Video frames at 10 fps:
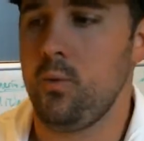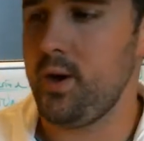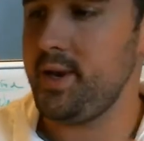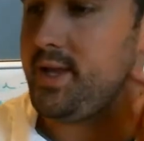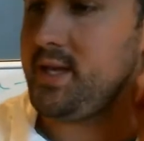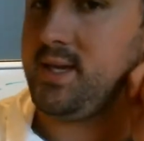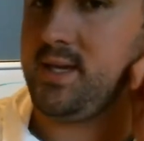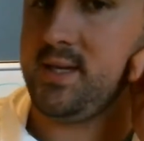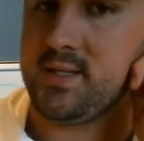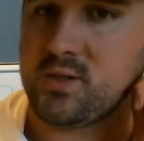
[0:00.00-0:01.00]
What
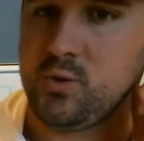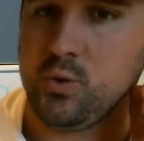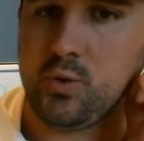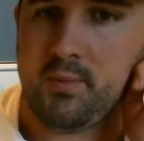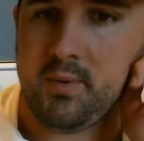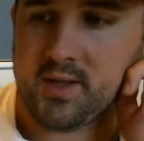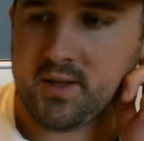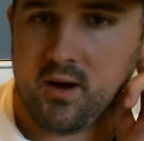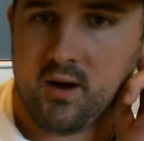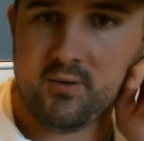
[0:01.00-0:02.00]
is cool about
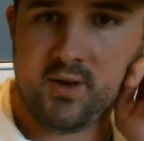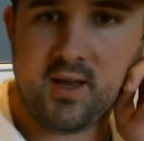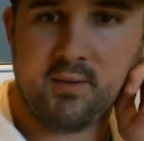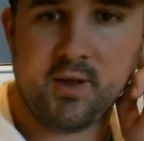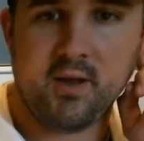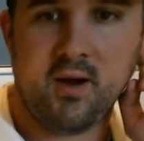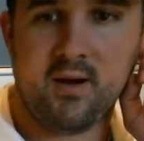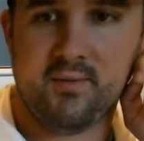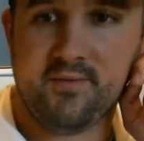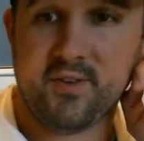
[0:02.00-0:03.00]
the heart and unique about the heart?